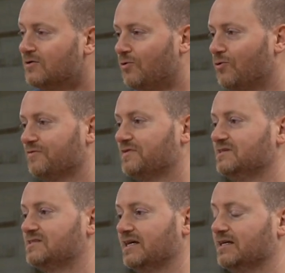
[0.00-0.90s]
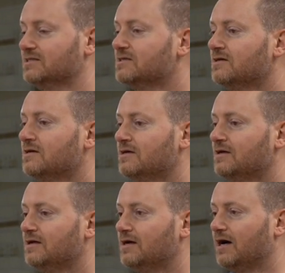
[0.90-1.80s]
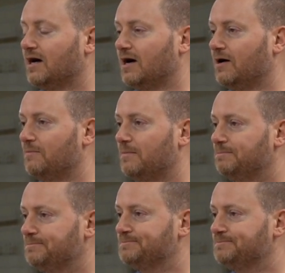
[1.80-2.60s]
all of these things. But